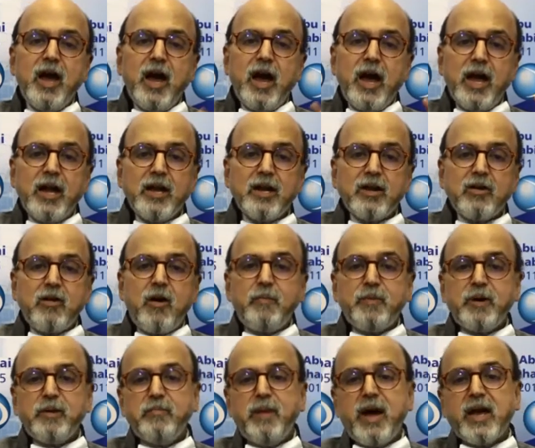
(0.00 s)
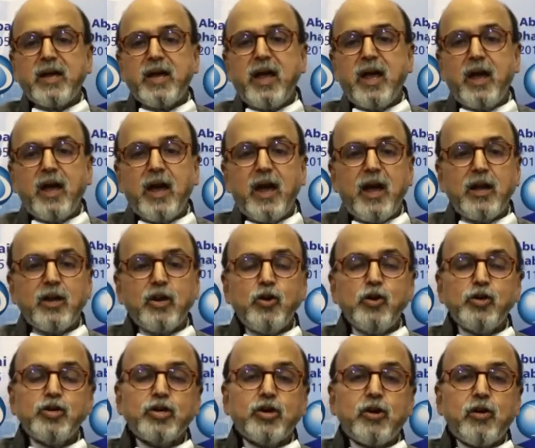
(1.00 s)
and corporate banking and
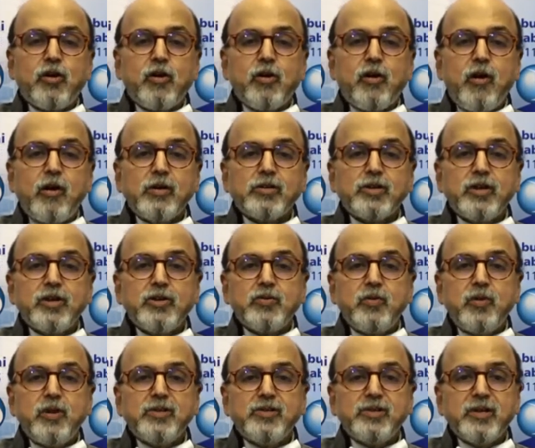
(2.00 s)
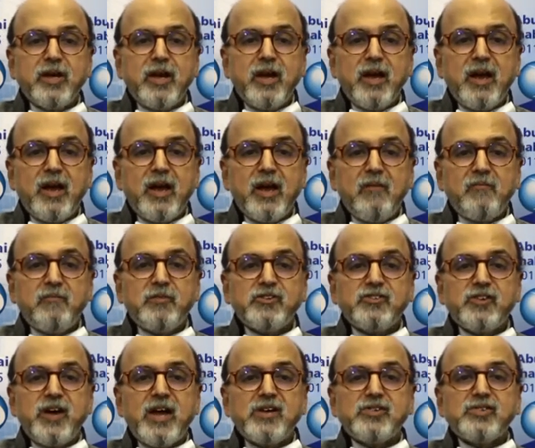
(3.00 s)
cost control is
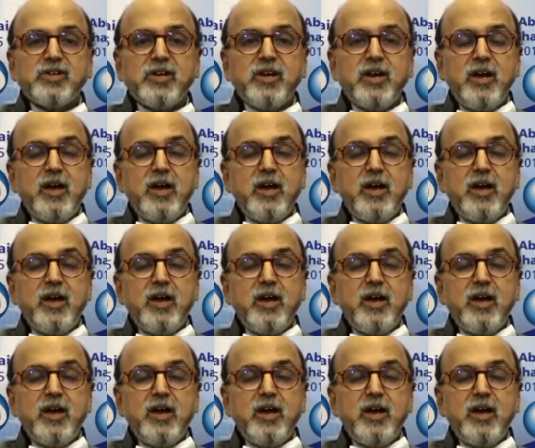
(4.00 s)
emphasized.